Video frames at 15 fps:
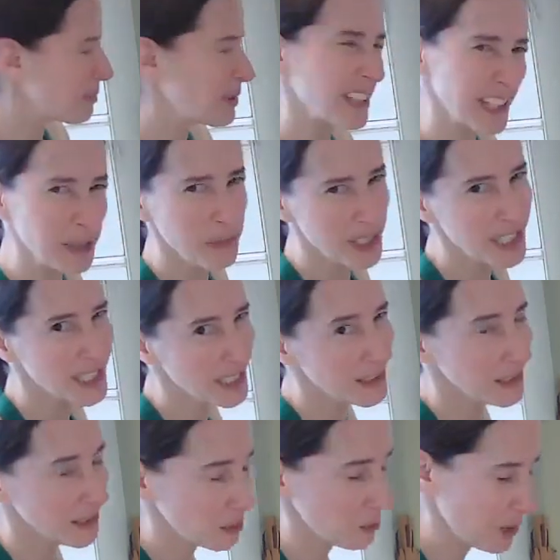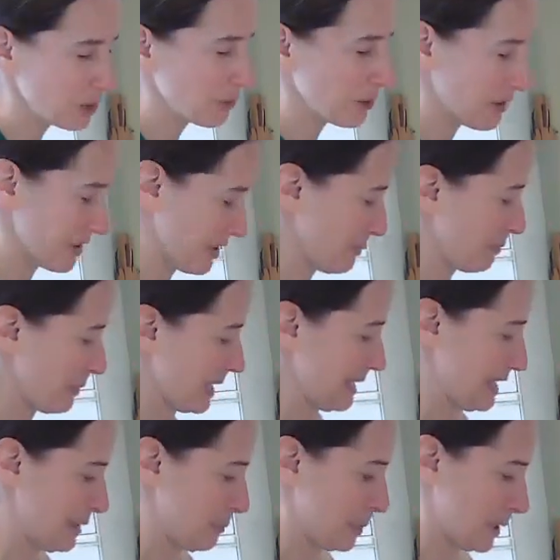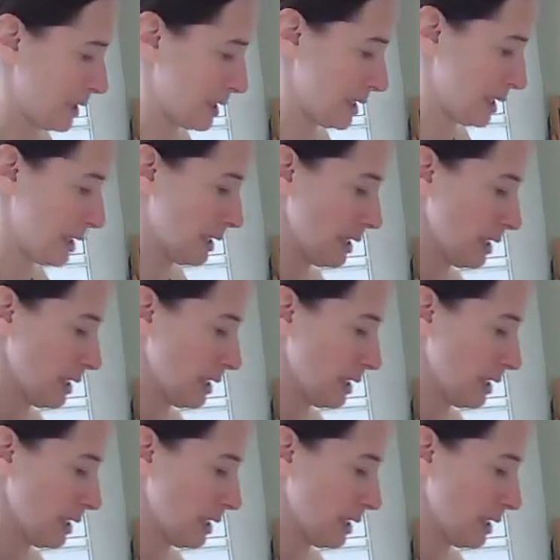a bit limited a little bit with the space. But